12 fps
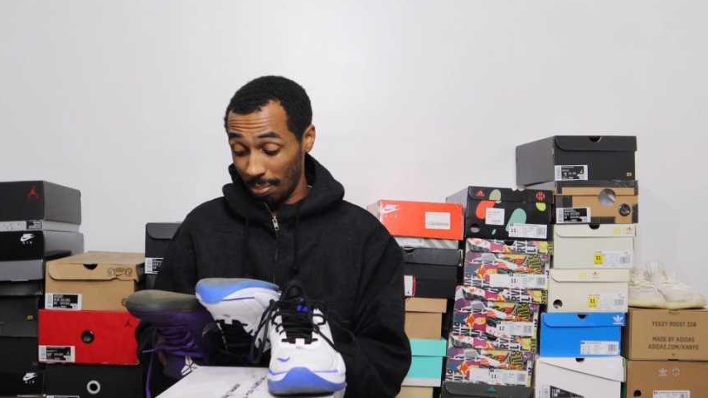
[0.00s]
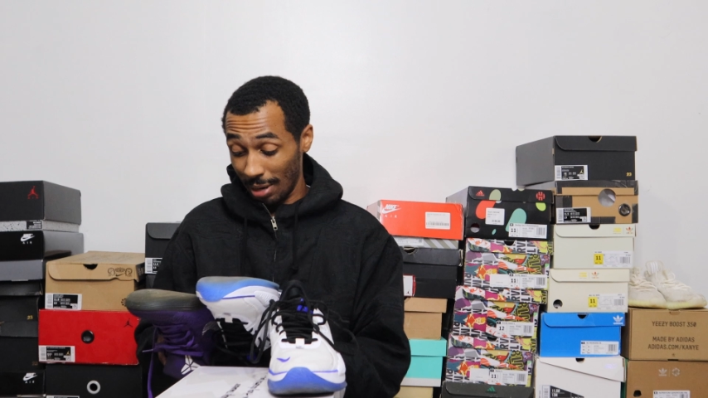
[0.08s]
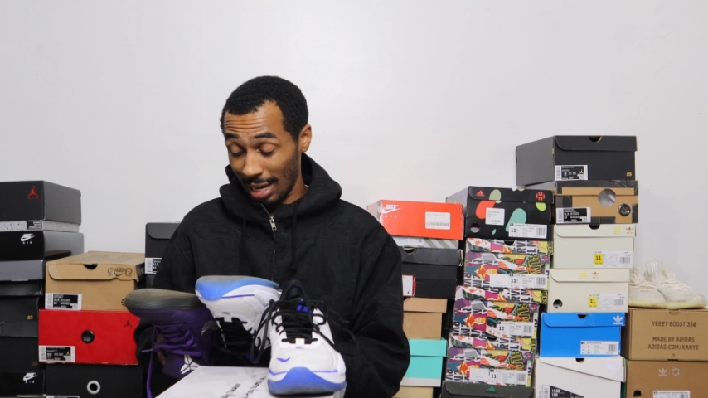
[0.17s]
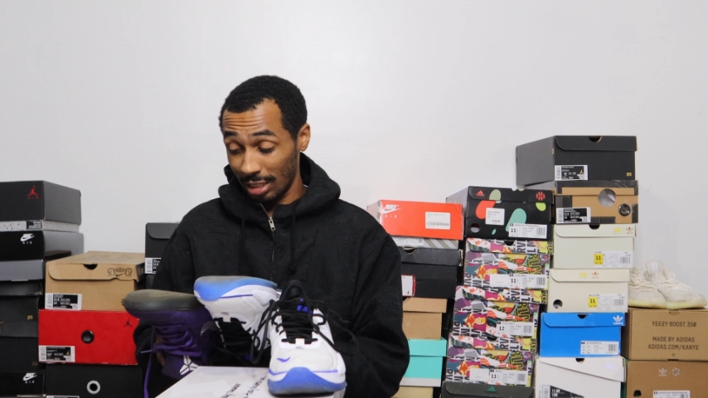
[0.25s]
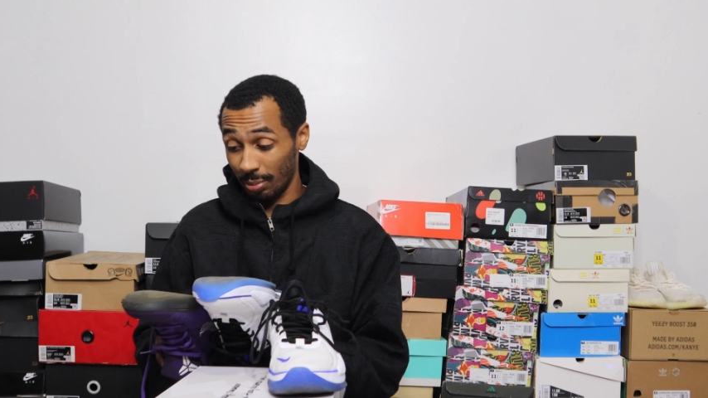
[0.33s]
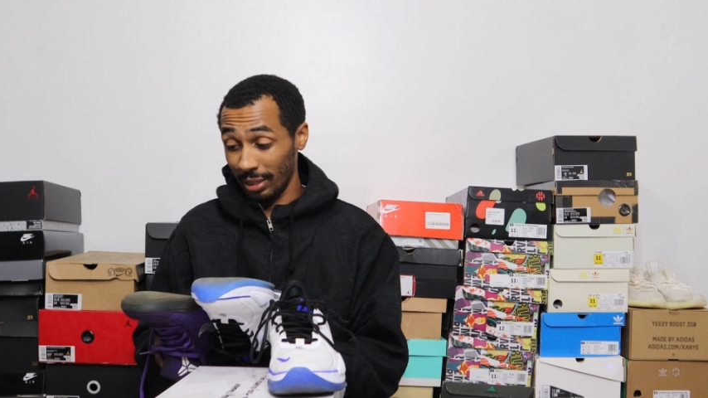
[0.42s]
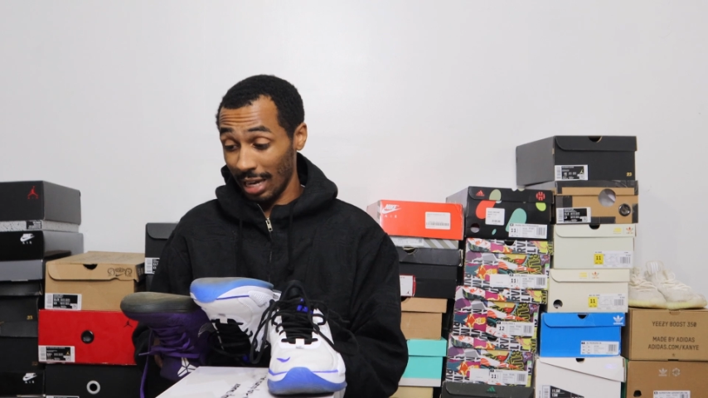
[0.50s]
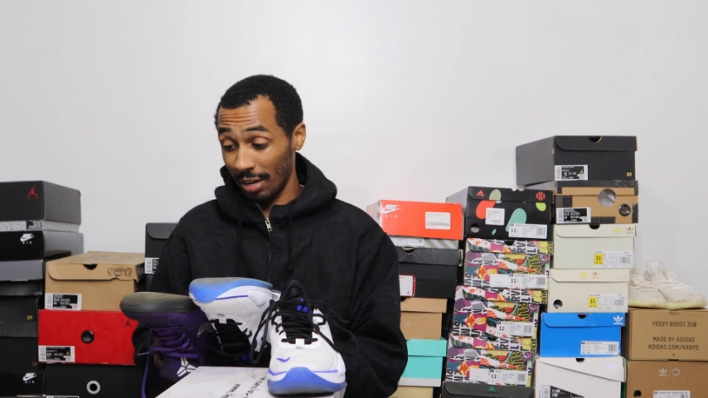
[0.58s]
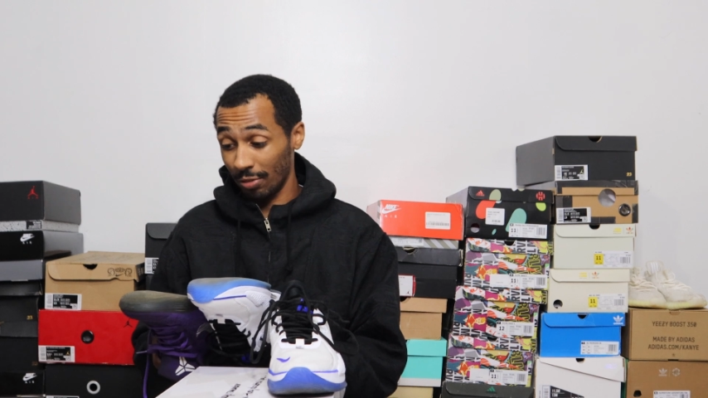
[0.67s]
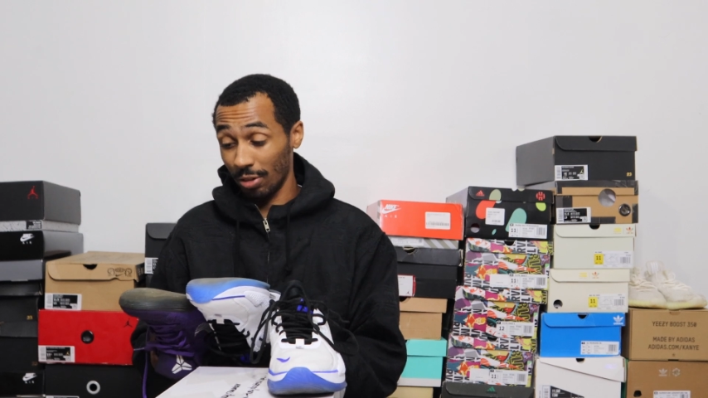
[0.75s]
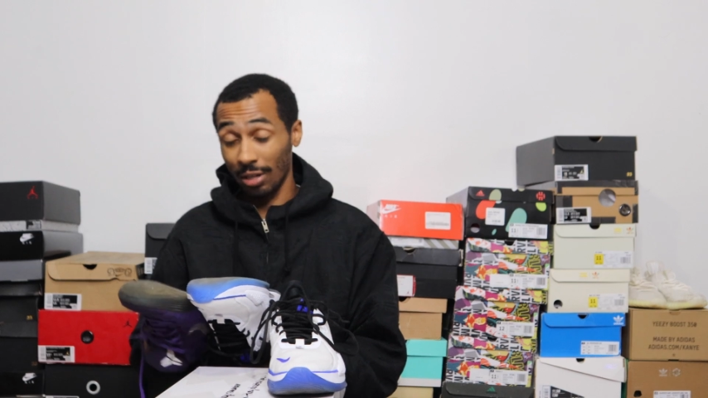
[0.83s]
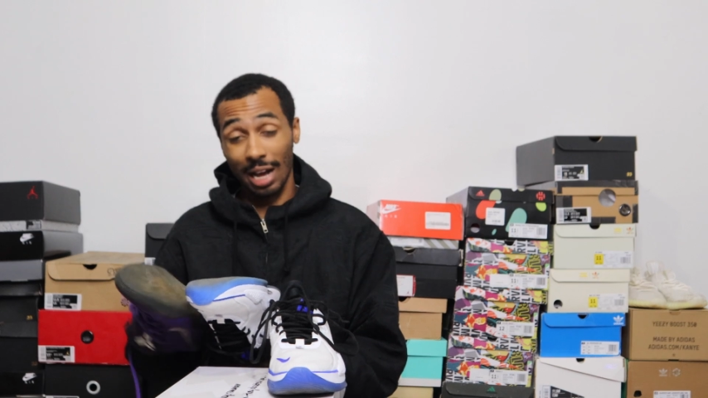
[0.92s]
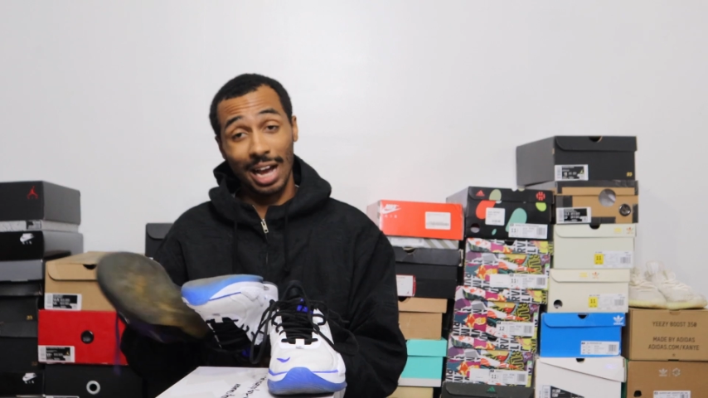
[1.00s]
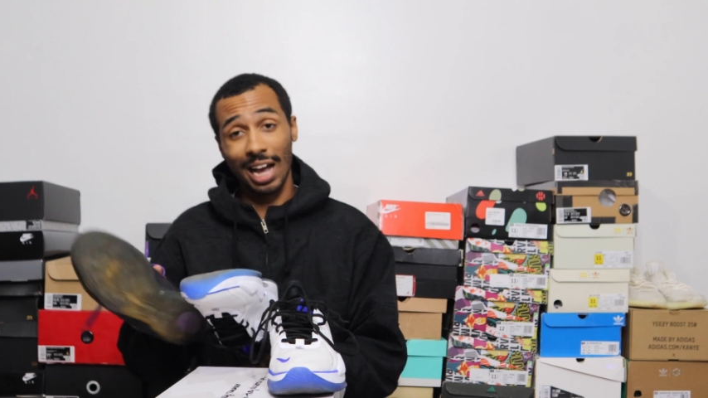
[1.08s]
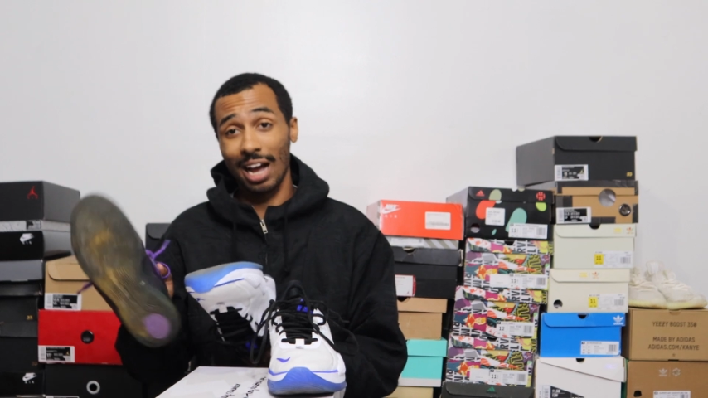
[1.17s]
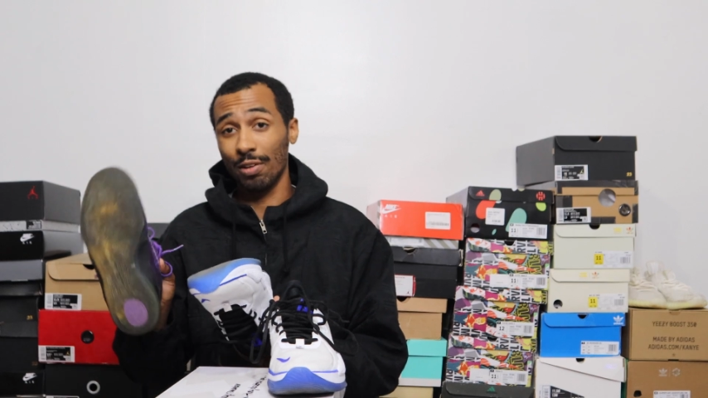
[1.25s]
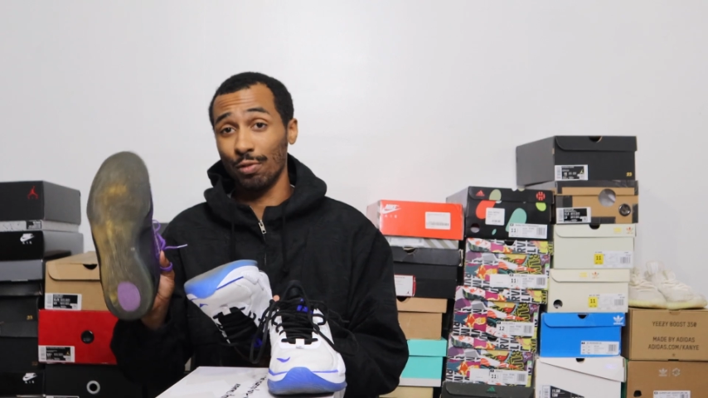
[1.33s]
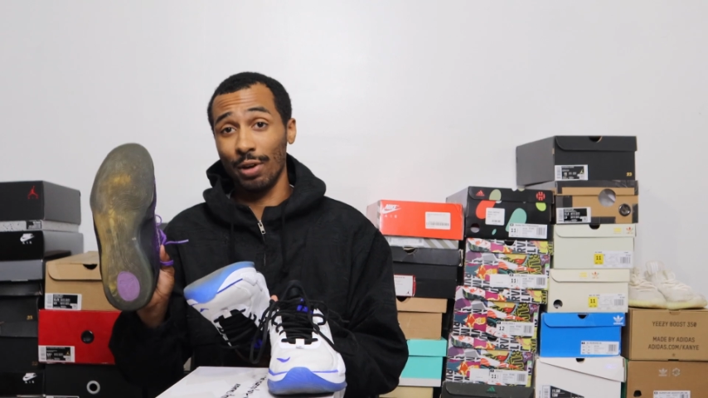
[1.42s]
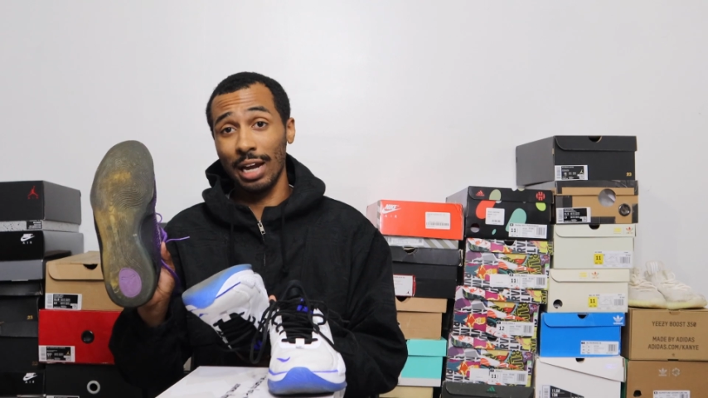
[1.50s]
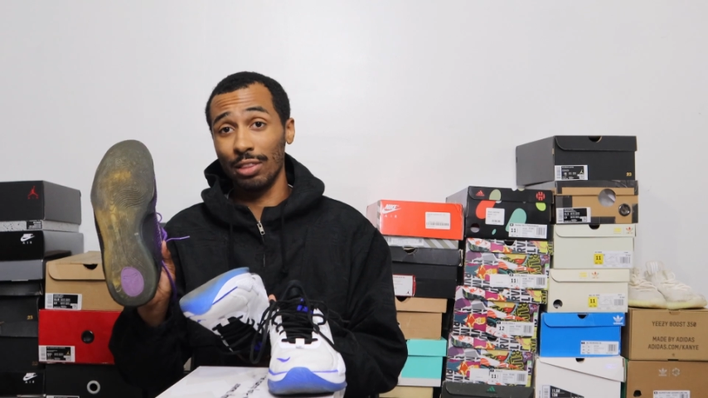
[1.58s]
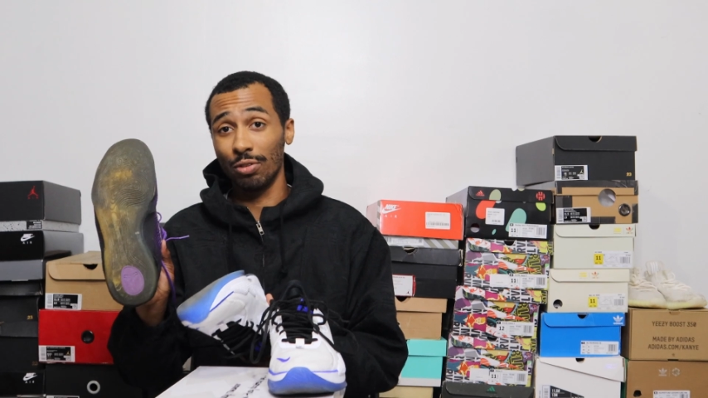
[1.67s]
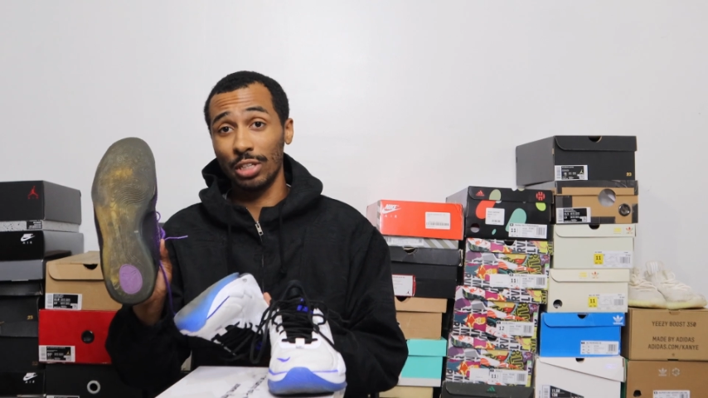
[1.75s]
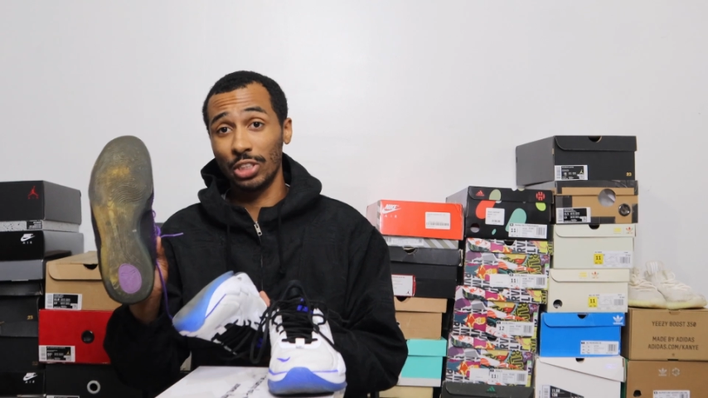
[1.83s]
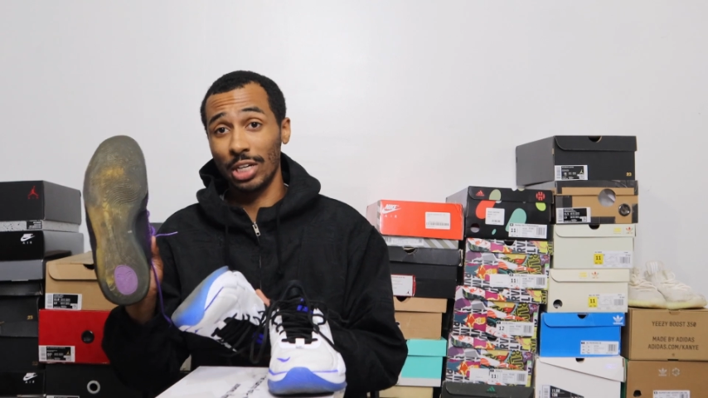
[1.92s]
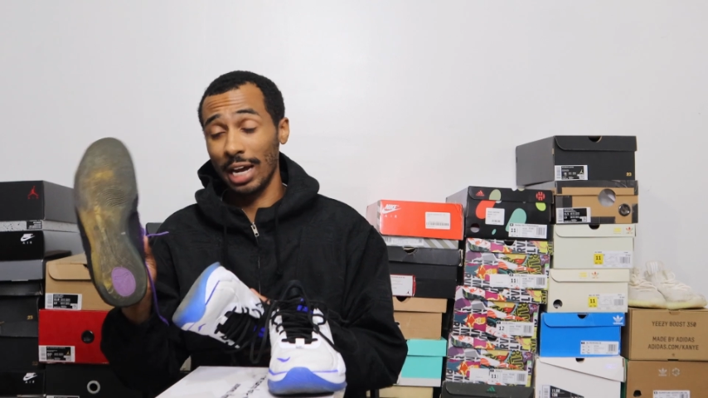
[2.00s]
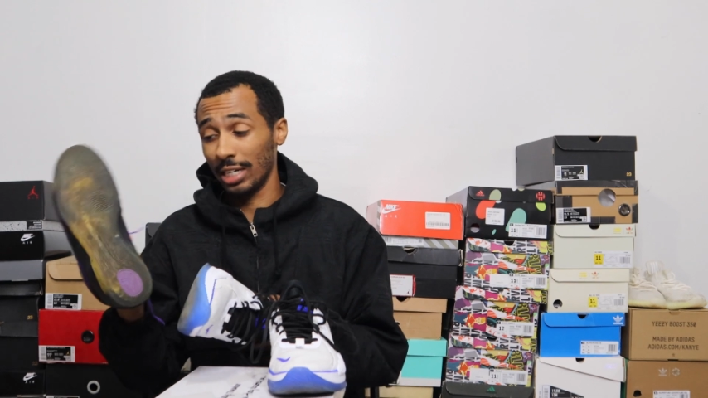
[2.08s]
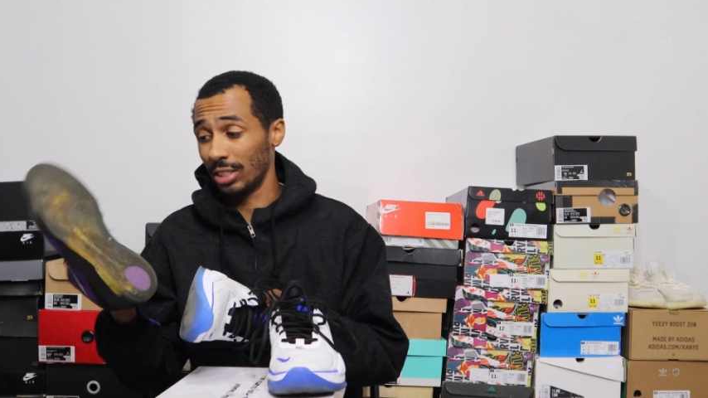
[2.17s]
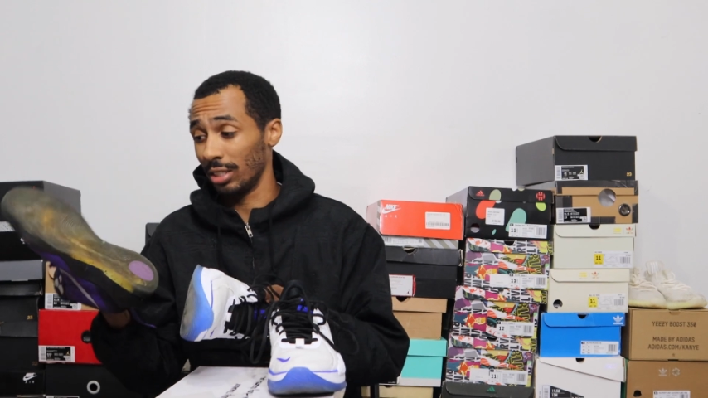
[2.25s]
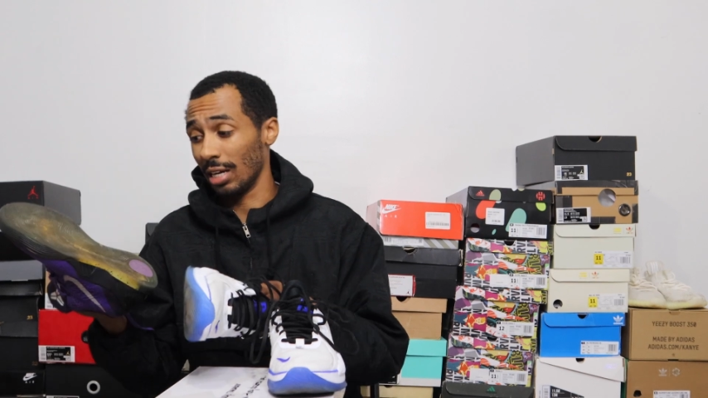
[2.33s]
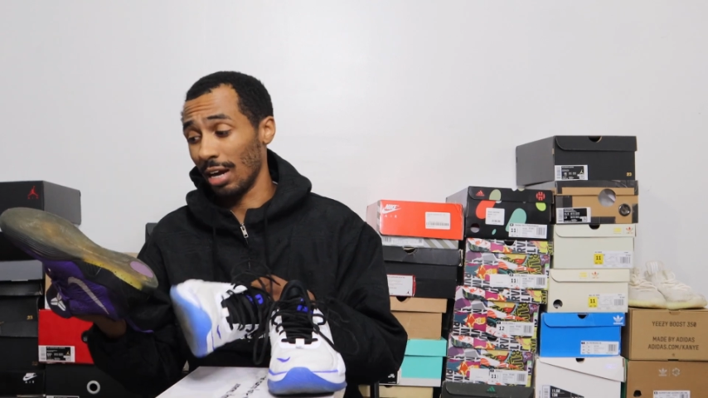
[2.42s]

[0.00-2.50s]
possibly ever. I ran through this traction.